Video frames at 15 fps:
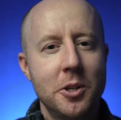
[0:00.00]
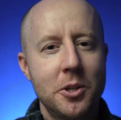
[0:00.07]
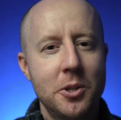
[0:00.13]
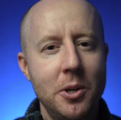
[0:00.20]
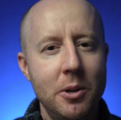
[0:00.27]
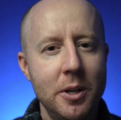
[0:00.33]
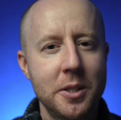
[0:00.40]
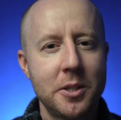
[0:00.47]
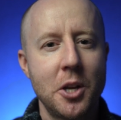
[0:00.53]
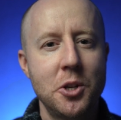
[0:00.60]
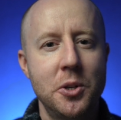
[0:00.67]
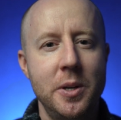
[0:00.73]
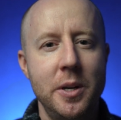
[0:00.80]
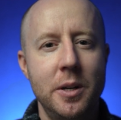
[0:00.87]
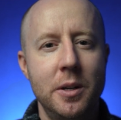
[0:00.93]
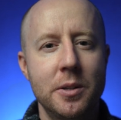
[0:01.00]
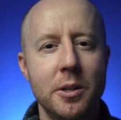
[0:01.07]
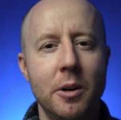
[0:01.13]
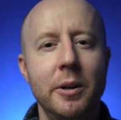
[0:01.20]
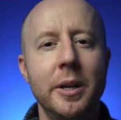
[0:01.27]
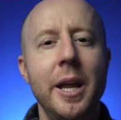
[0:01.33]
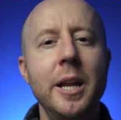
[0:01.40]
assurance engineers
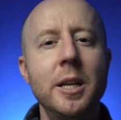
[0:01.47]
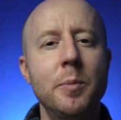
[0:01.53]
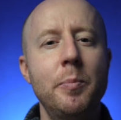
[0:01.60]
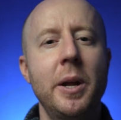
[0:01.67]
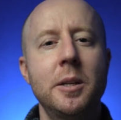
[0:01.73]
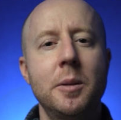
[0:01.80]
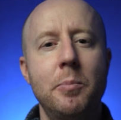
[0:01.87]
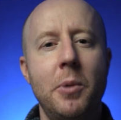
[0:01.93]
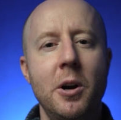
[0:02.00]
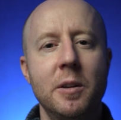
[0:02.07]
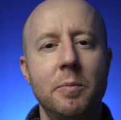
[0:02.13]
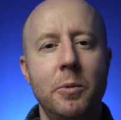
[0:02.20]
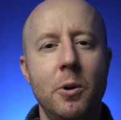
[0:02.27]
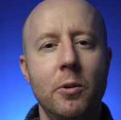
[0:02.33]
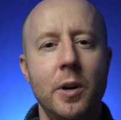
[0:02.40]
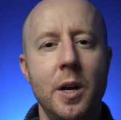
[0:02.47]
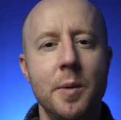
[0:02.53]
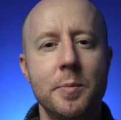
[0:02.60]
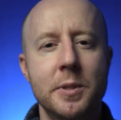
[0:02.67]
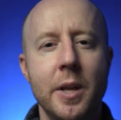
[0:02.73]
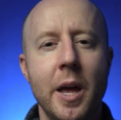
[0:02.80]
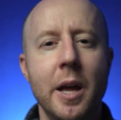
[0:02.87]
are an independent part of
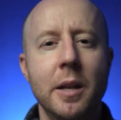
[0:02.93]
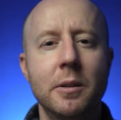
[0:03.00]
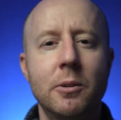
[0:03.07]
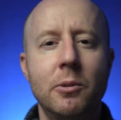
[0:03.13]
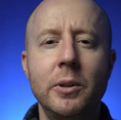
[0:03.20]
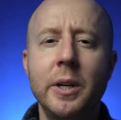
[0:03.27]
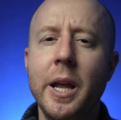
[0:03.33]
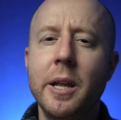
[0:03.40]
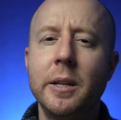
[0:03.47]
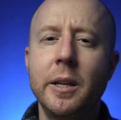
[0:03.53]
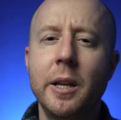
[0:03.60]
programs that create